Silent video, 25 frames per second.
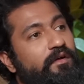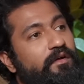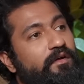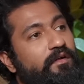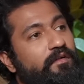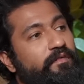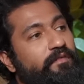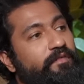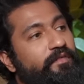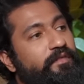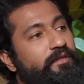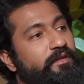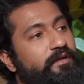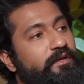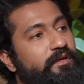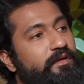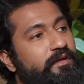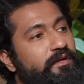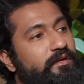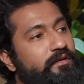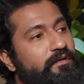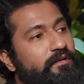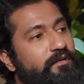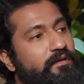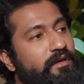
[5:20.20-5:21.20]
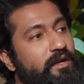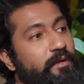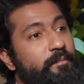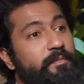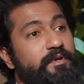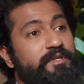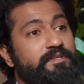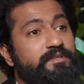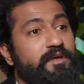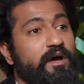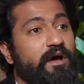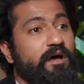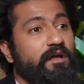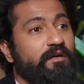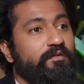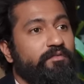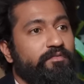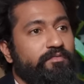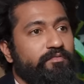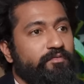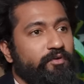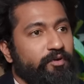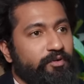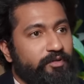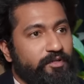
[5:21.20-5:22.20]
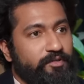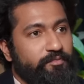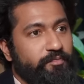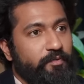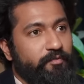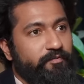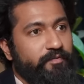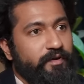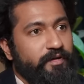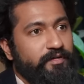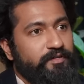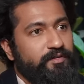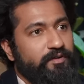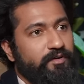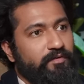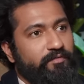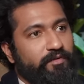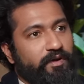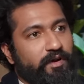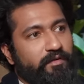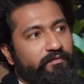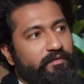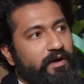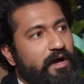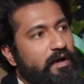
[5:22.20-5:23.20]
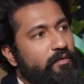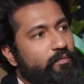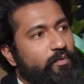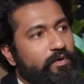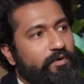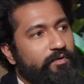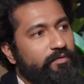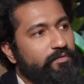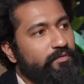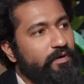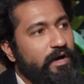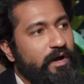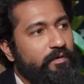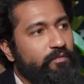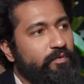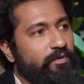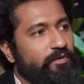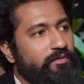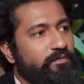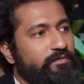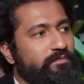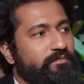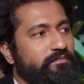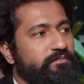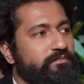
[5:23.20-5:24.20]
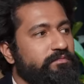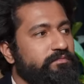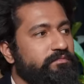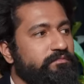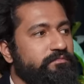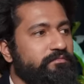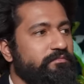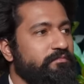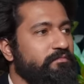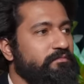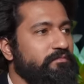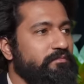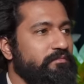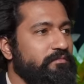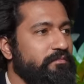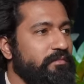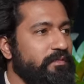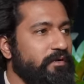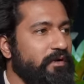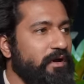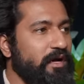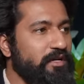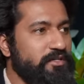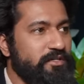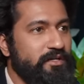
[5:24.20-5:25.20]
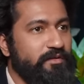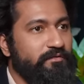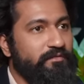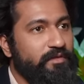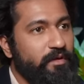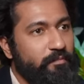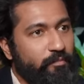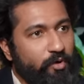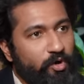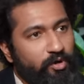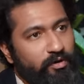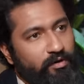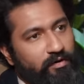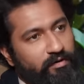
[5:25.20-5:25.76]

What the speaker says: limits are for this profession or whatever, I want to achieve them all.